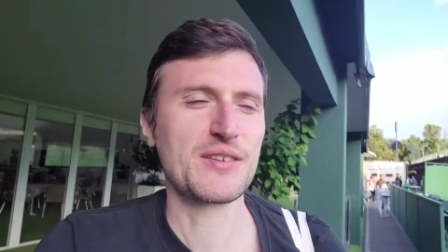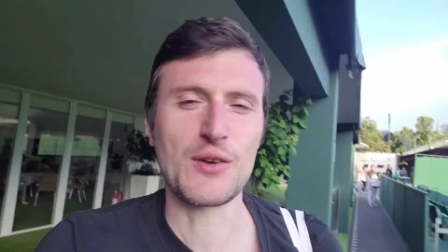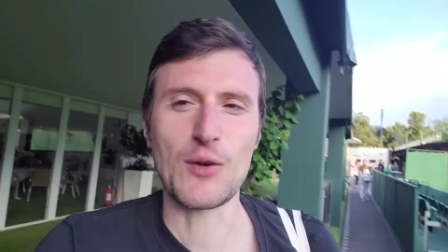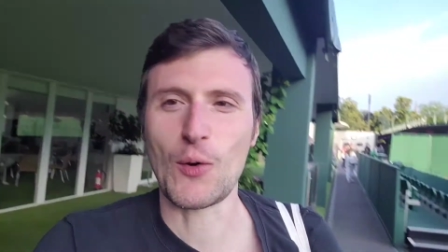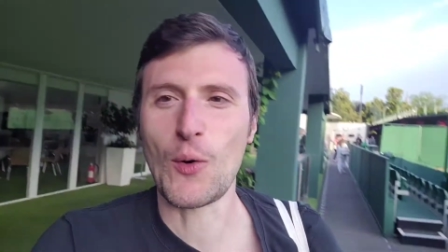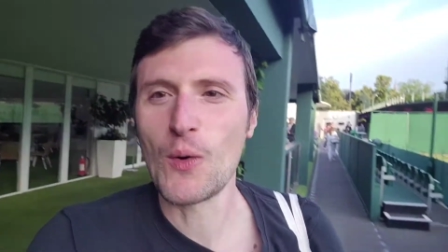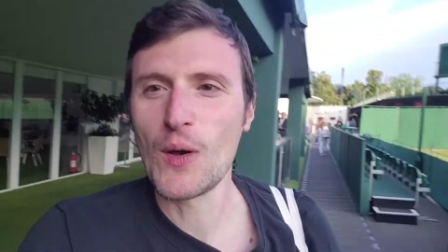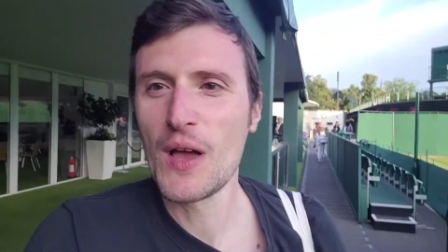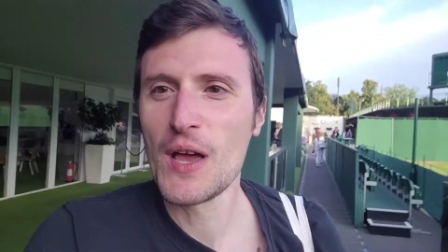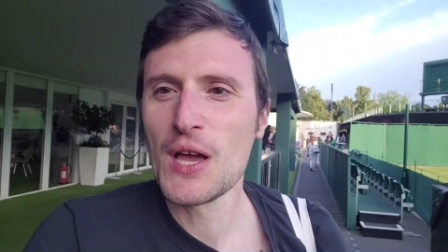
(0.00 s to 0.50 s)
you
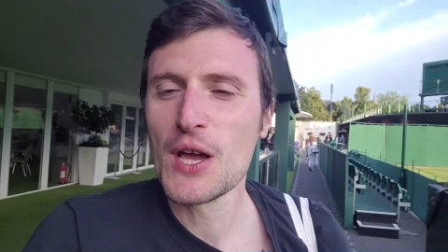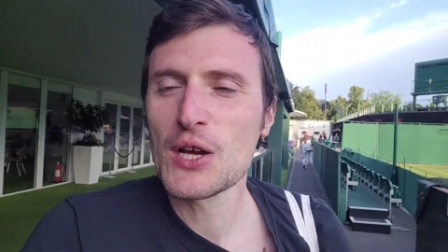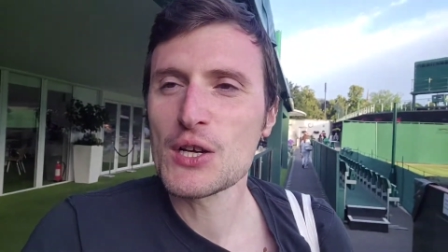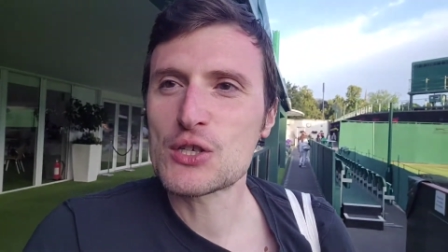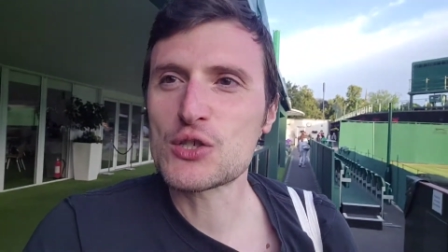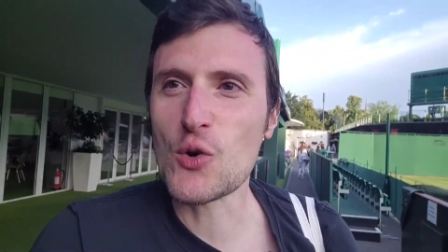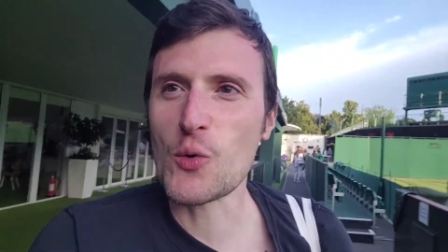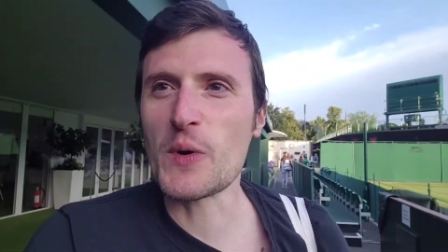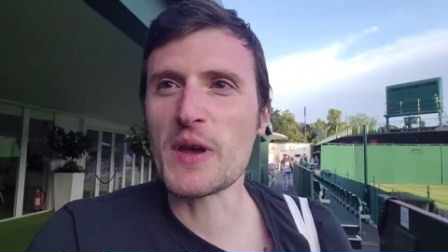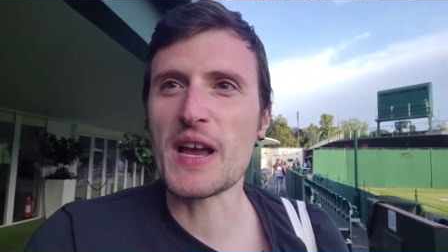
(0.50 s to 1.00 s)
know,
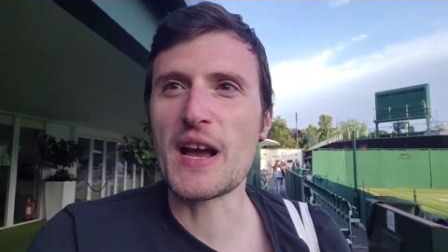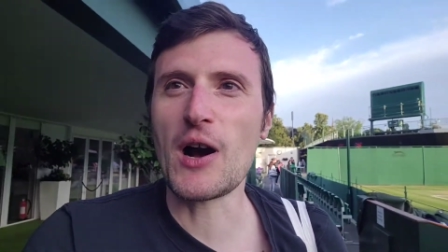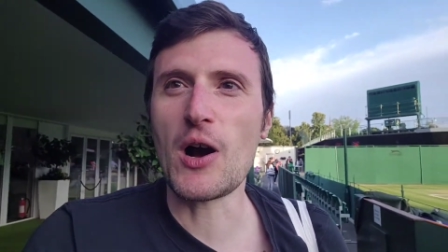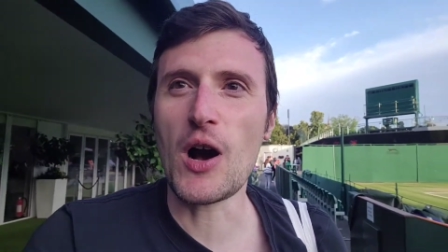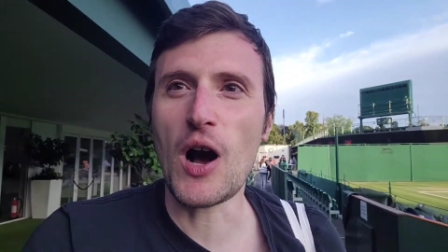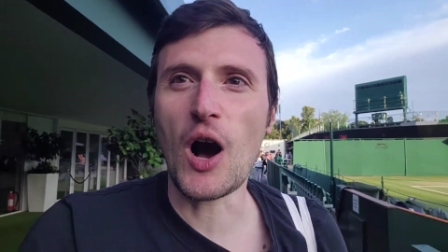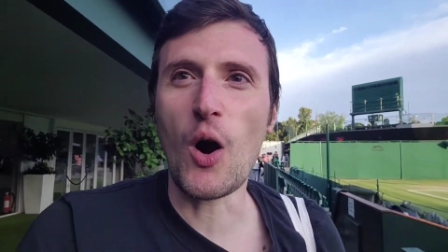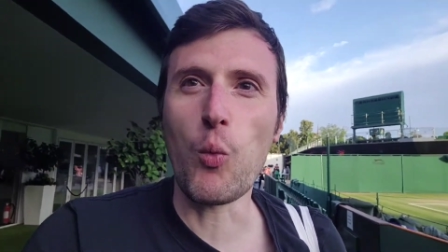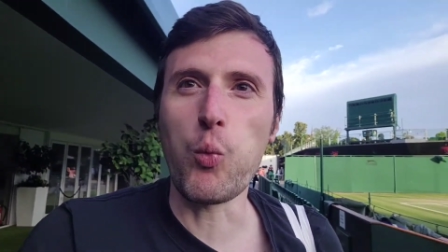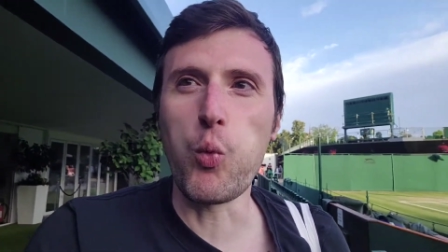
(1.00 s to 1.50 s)
showing
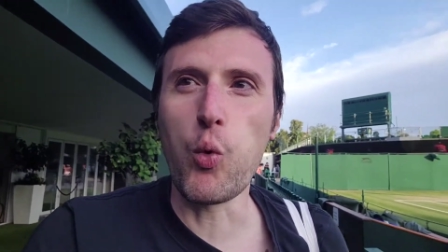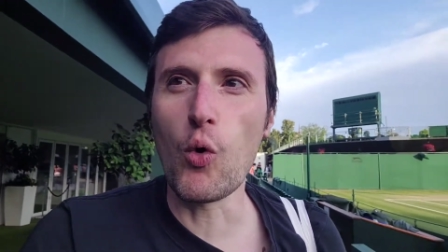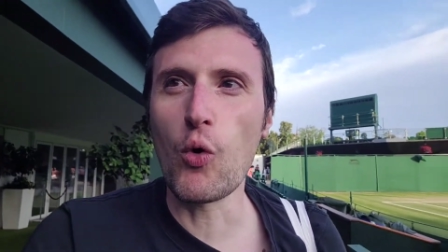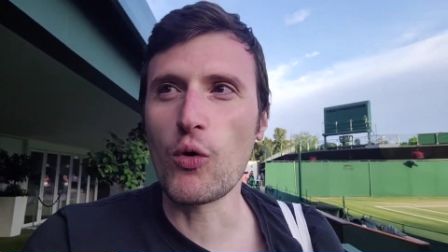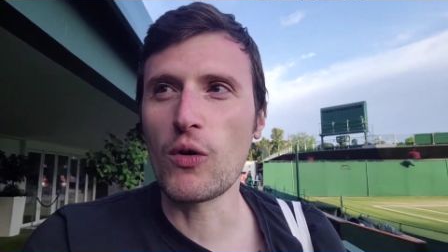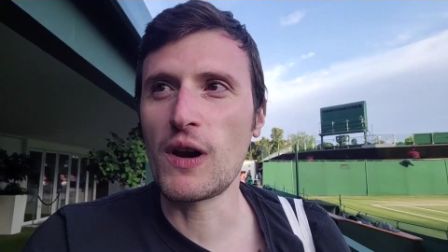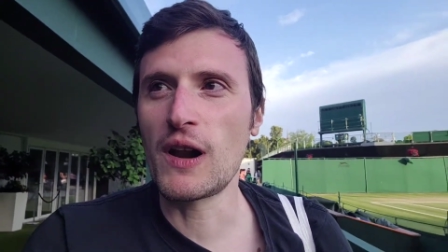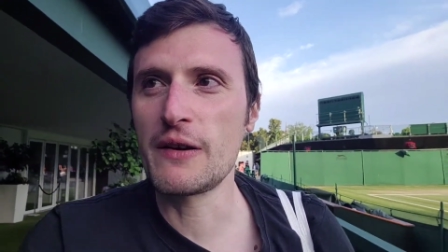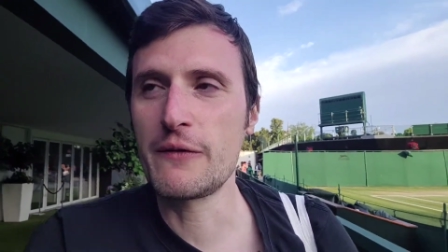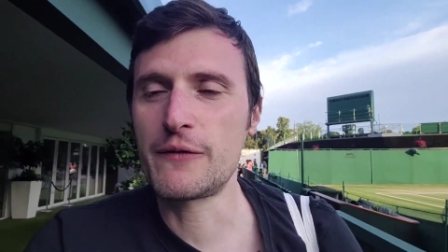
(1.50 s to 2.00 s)
a, a,
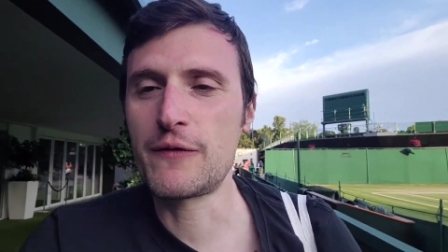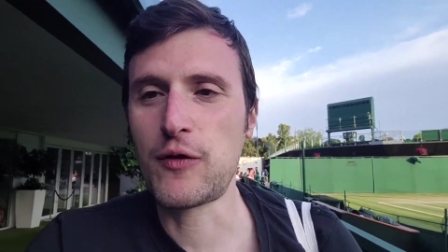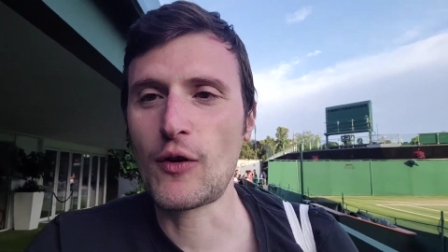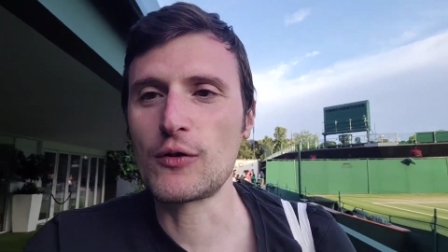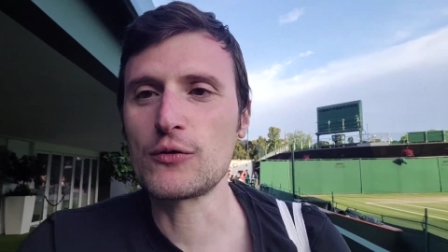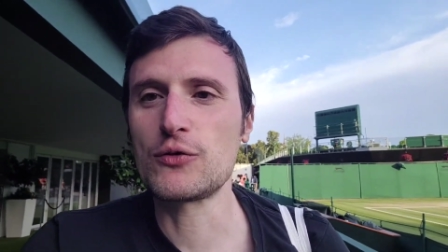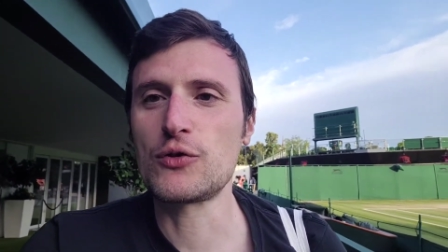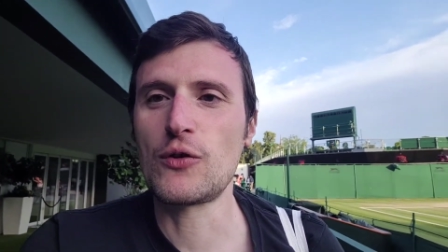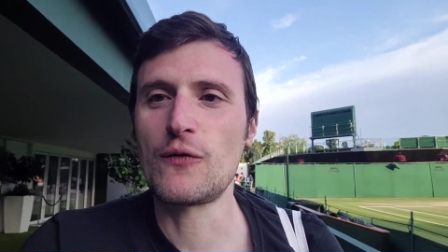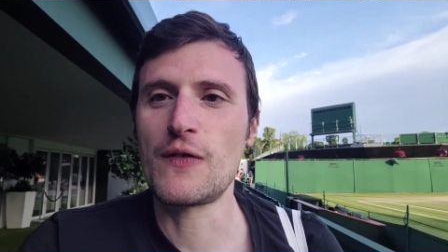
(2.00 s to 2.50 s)
wall in
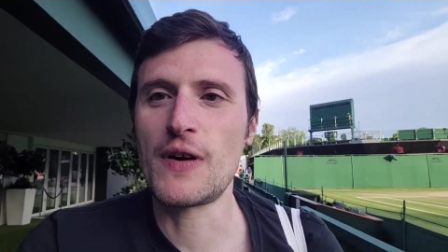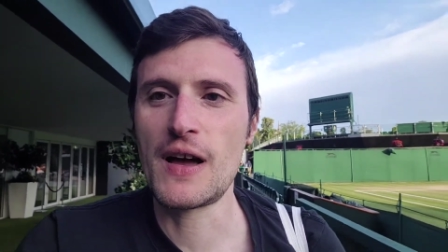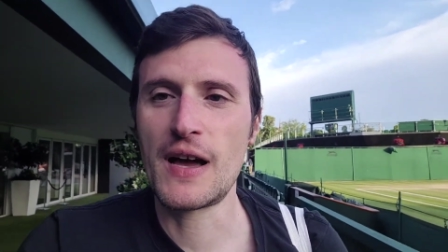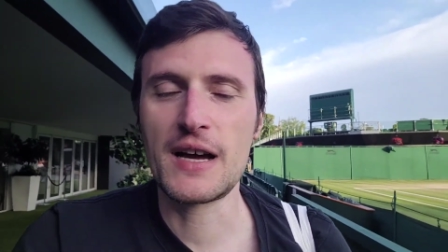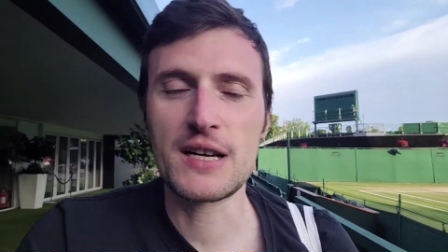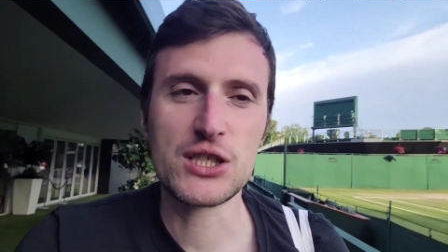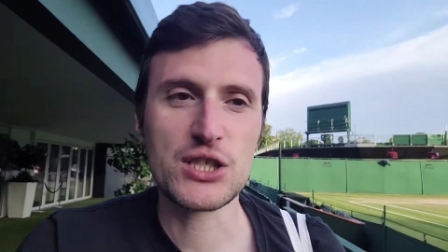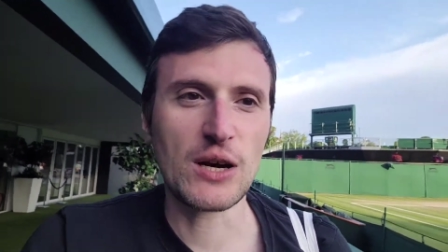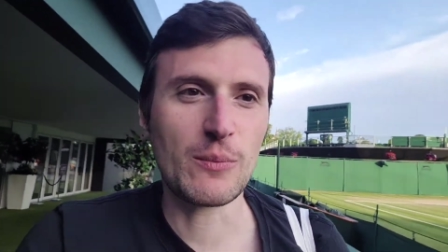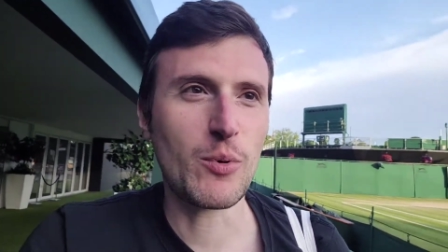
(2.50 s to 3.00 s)
front of
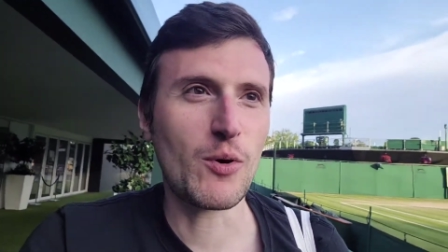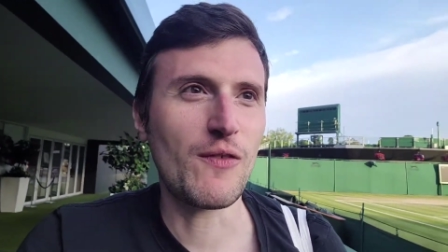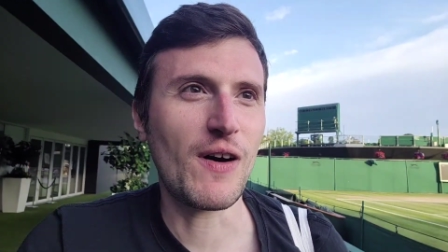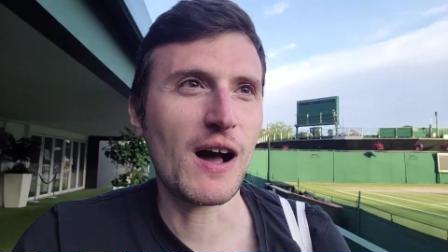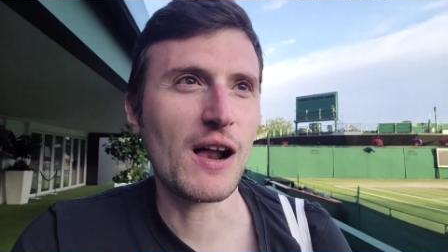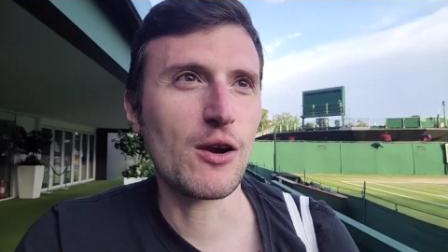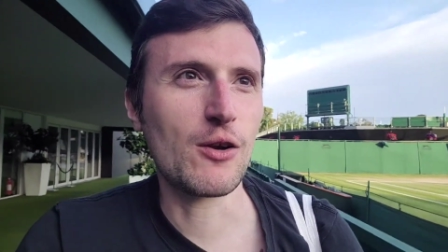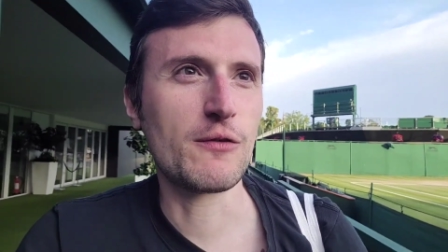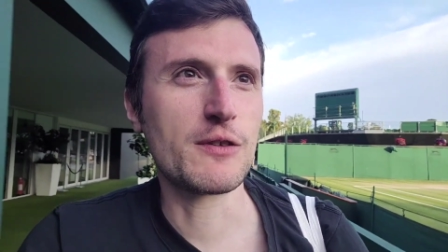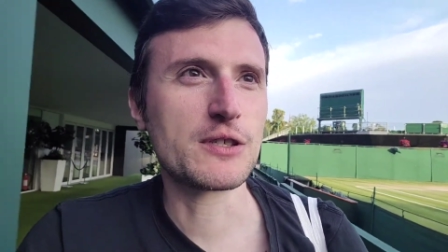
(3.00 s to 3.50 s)
uh,
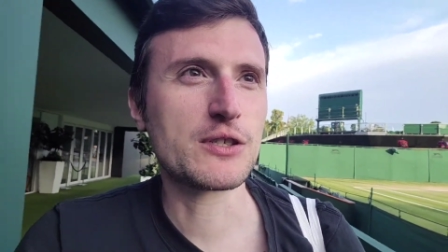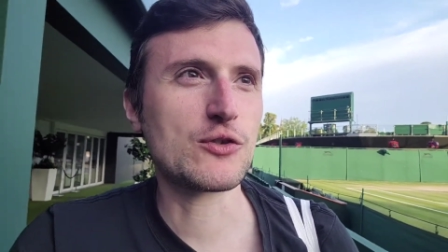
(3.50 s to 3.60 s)
Shapovalov.